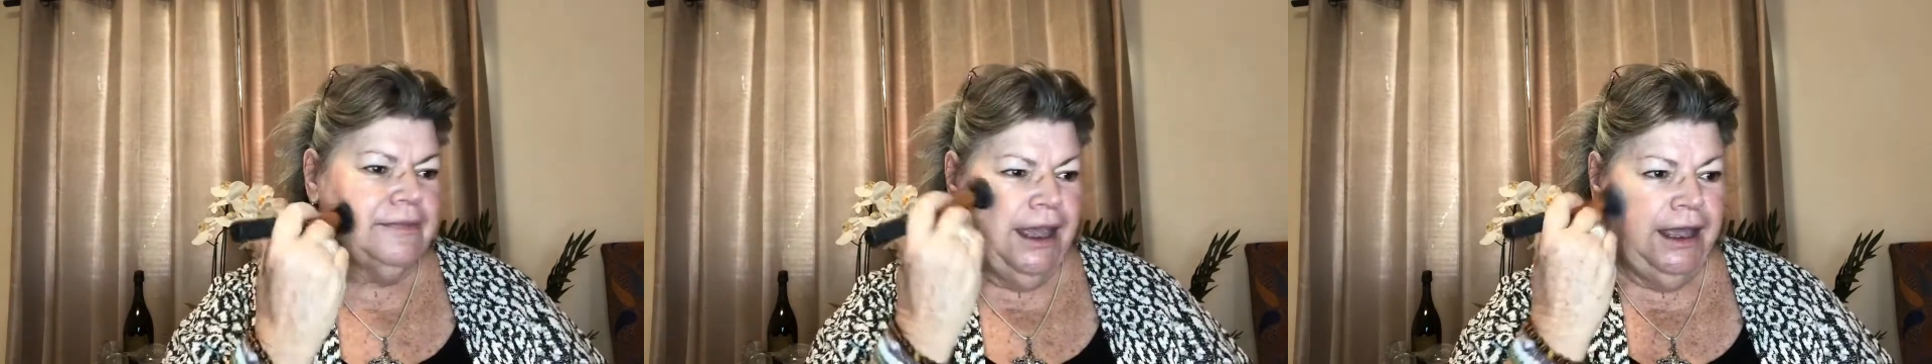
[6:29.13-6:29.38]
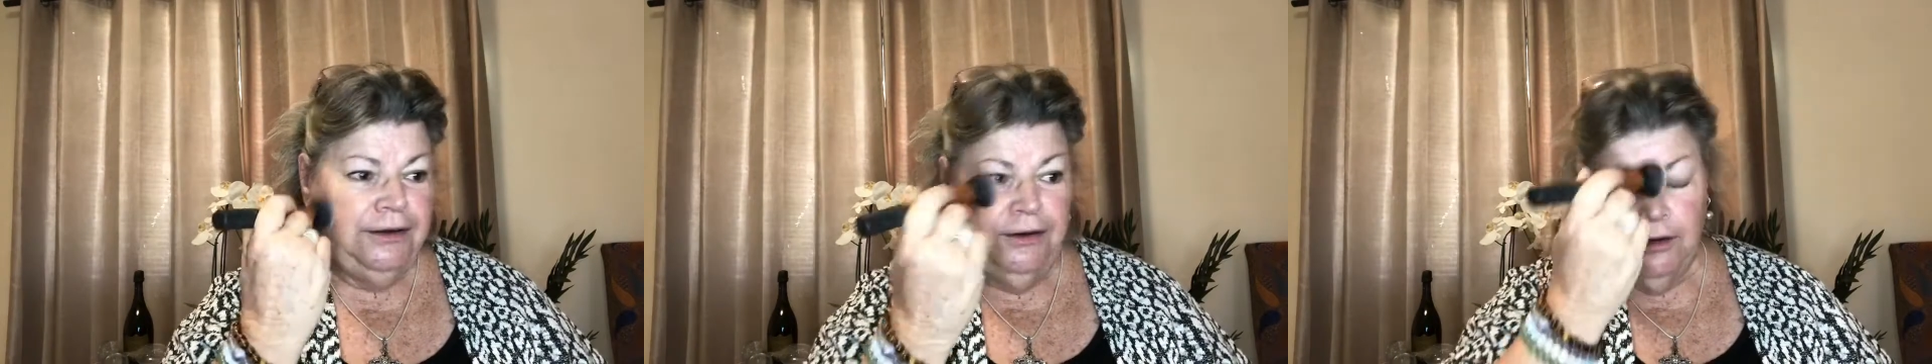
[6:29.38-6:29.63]

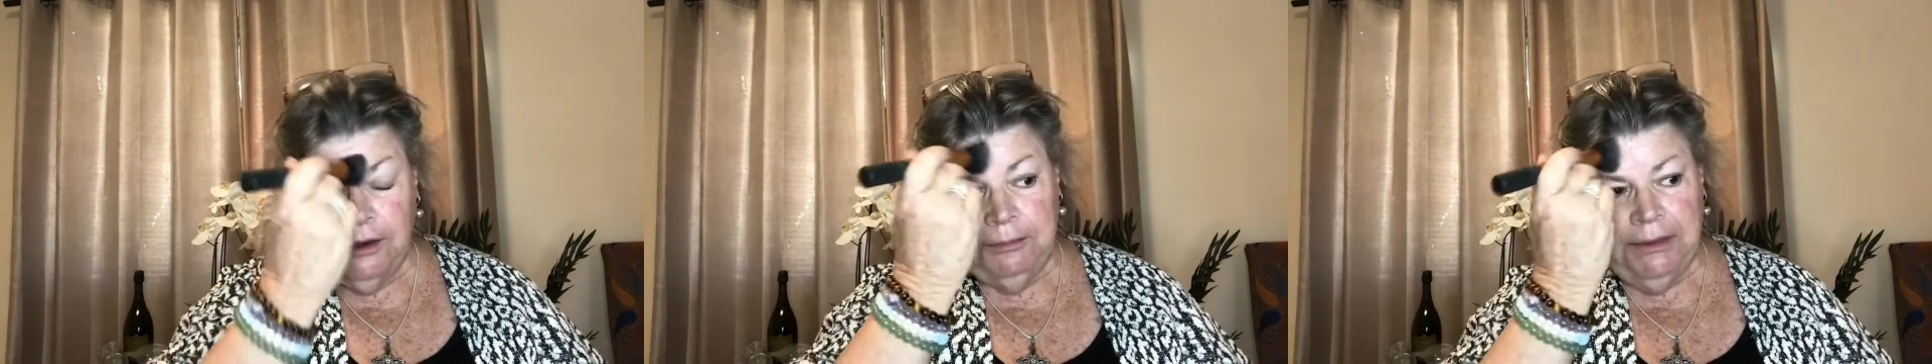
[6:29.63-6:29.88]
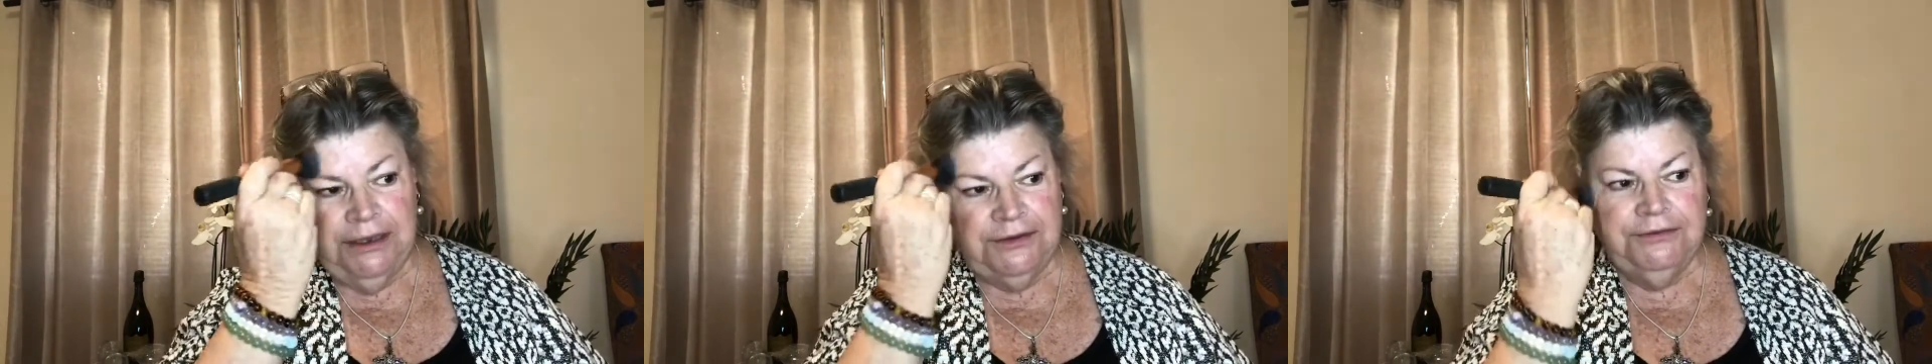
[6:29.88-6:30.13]
had
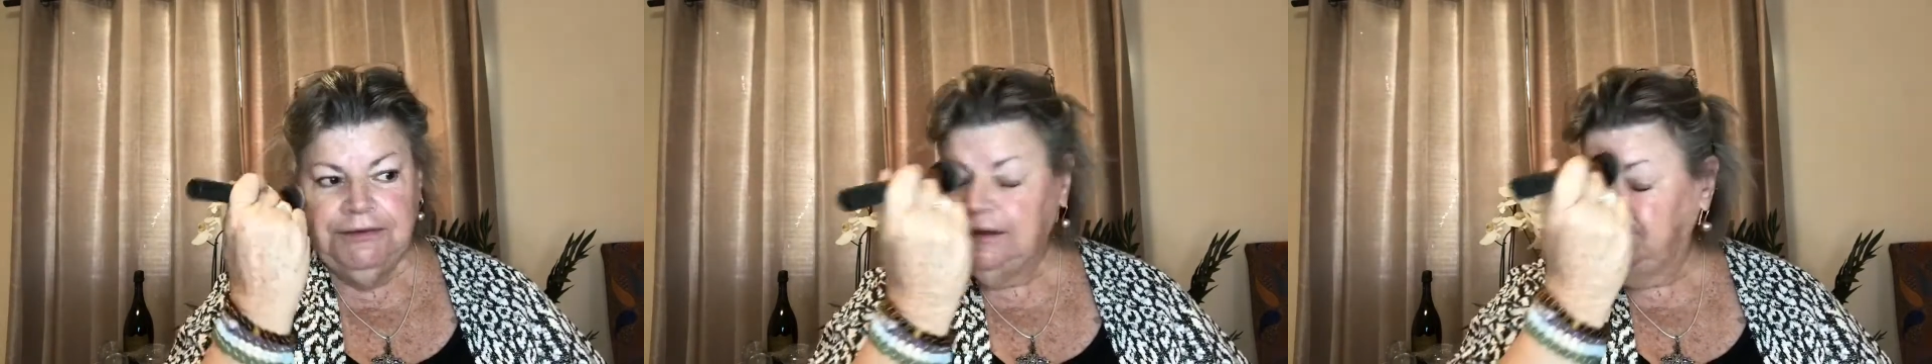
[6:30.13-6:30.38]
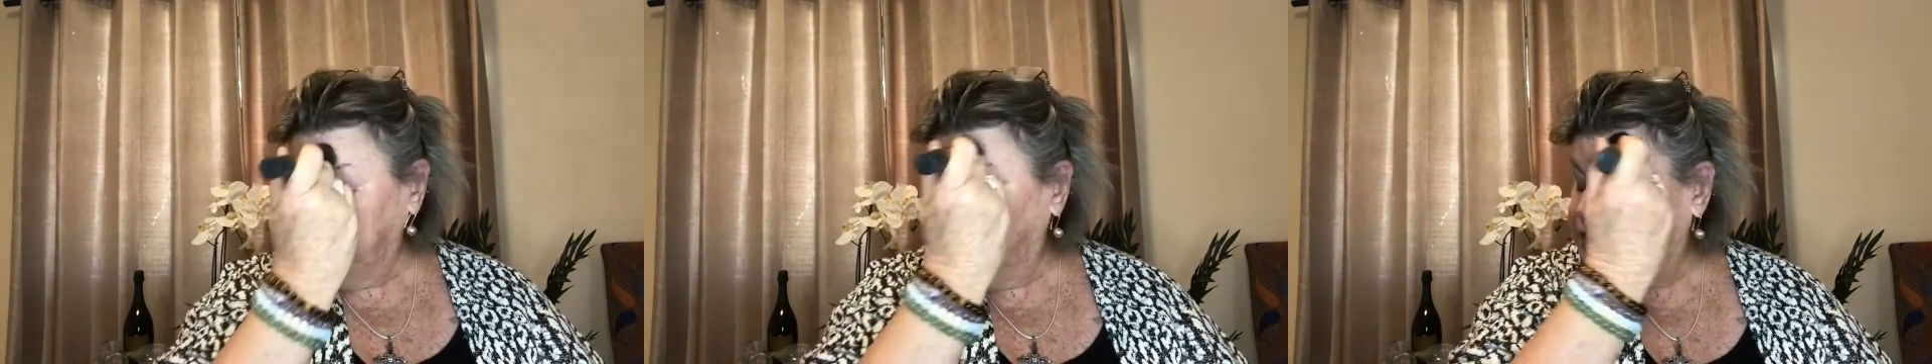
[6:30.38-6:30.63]
nightmares for
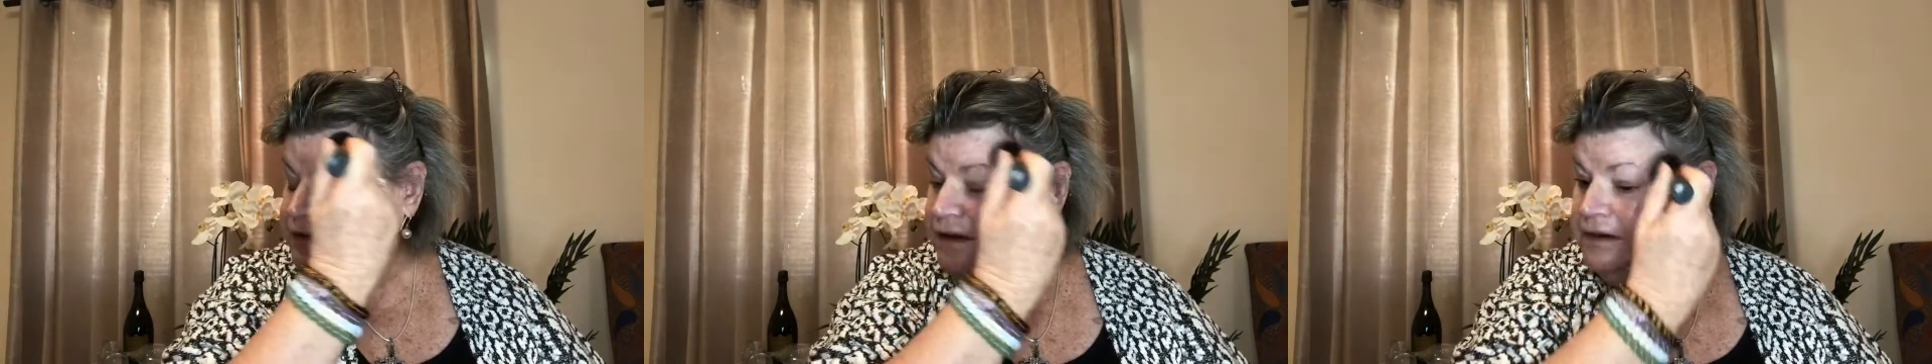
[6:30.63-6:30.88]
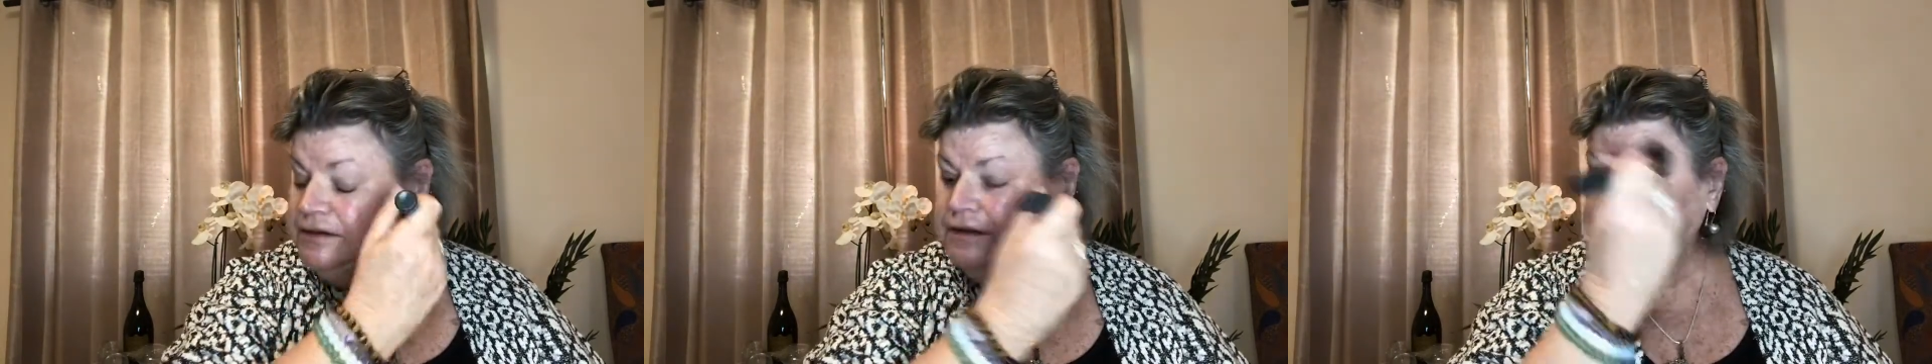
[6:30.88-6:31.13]
the first
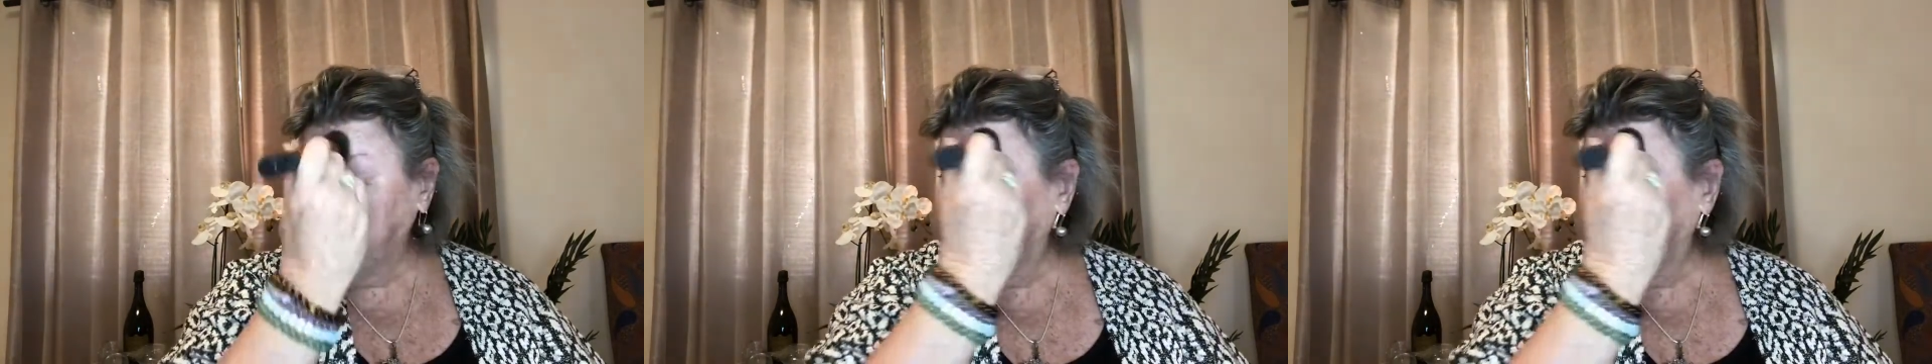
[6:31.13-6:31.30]
18